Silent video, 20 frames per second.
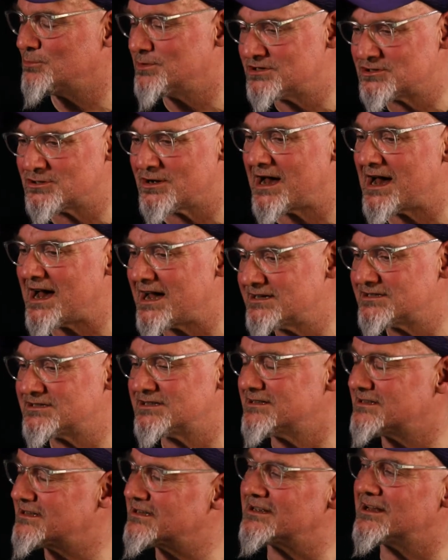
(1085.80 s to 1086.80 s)
we sort of hatched
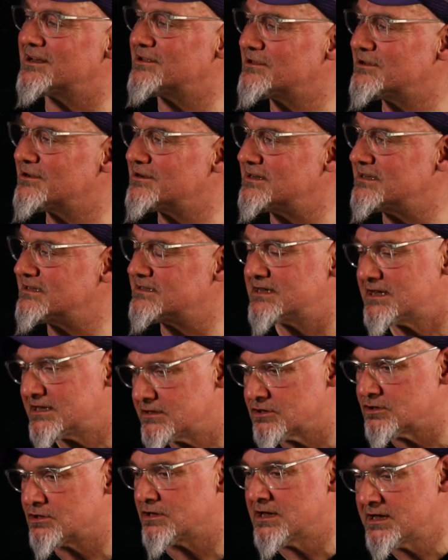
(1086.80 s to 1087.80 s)
it together, and he said,
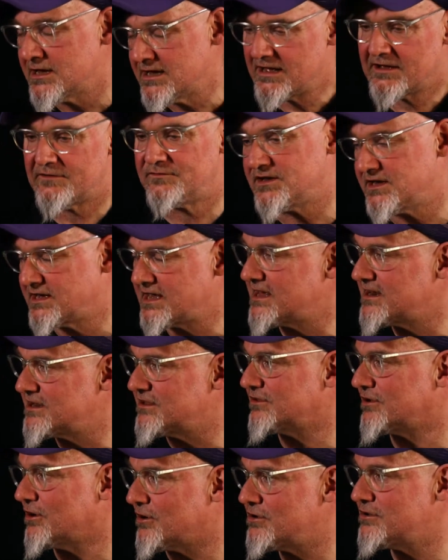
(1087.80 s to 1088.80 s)
look, if you get it
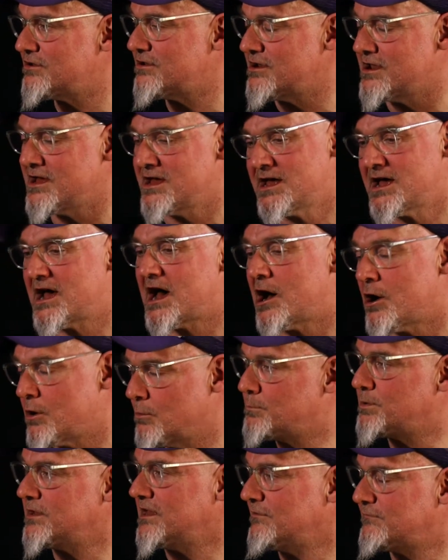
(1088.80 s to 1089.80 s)
done, I'll
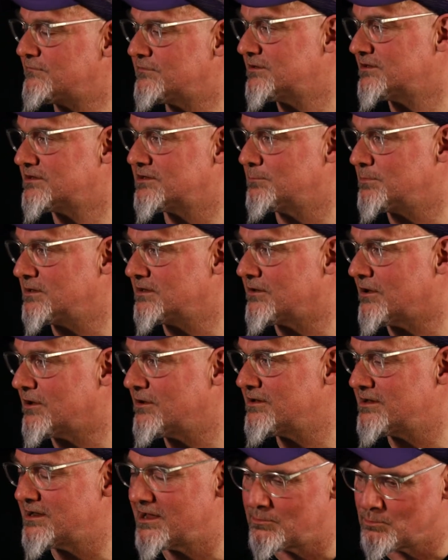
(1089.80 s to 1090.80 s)
pay for it to be
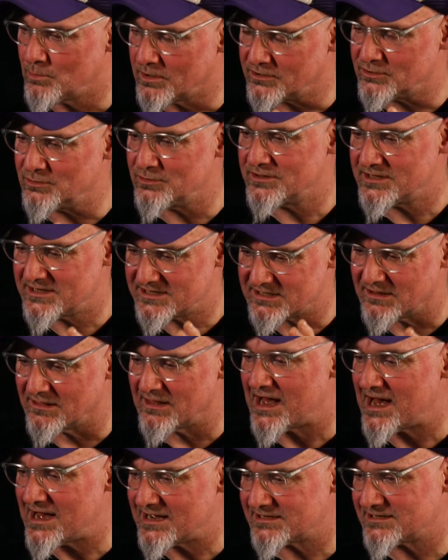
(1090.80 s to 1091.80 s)
done, and we're doing this
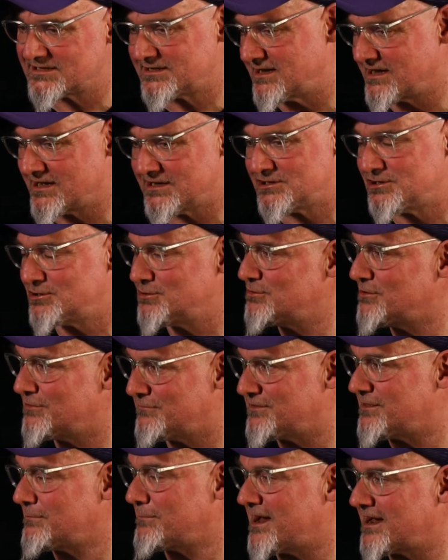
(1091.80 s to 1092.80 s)
last issue of
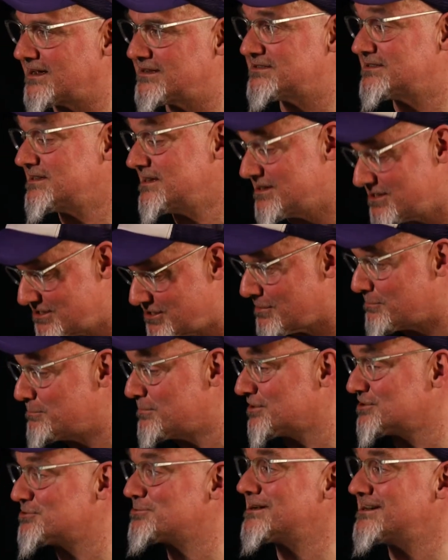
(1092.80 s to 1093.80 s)
the magazine, number
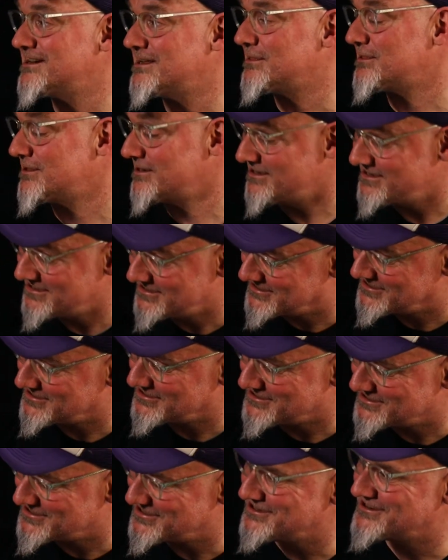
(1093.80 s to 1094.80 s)
23, to
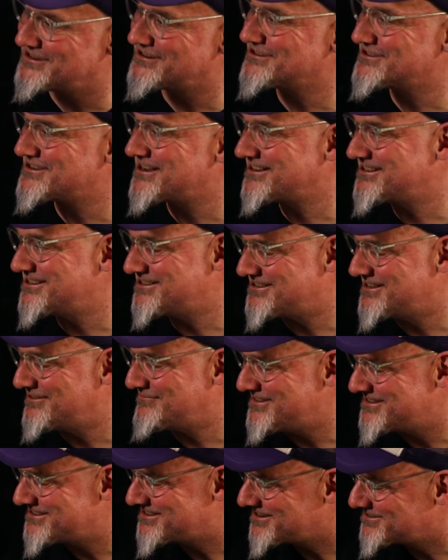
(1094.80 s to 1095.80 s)
see your Psychic
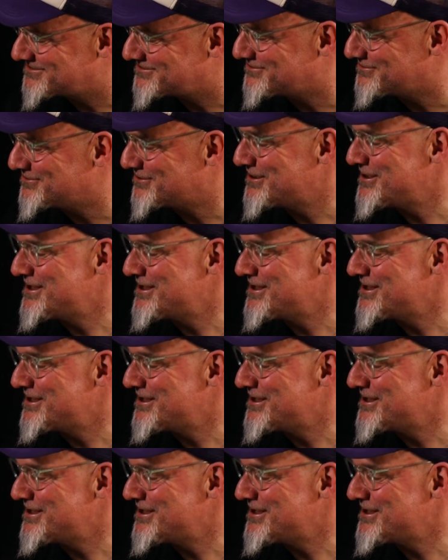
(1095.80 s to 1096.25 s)
TV tattoo.